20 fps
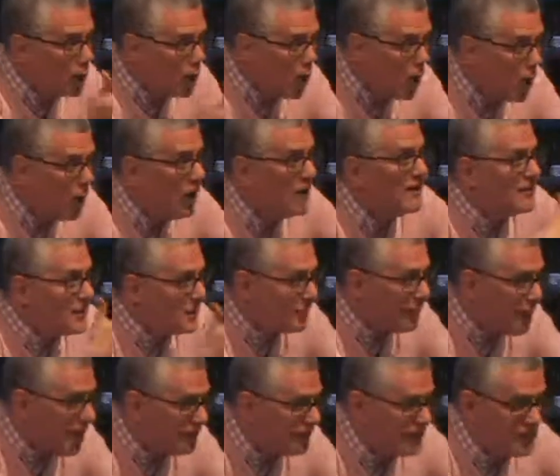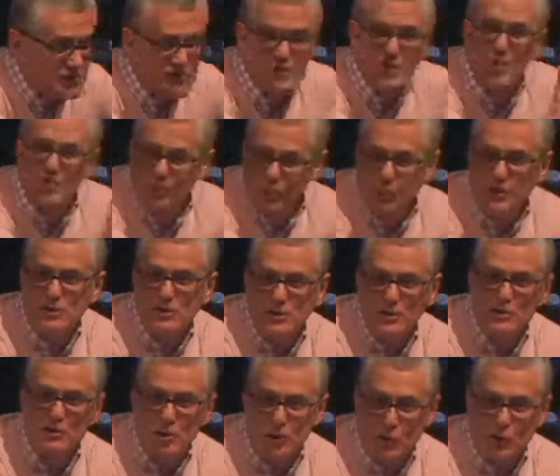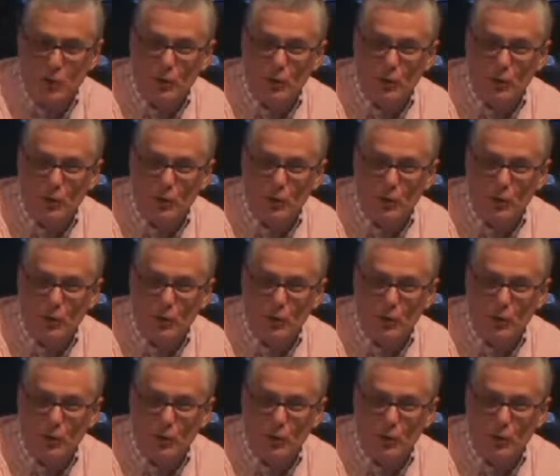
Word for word: all the prophets pointing to? It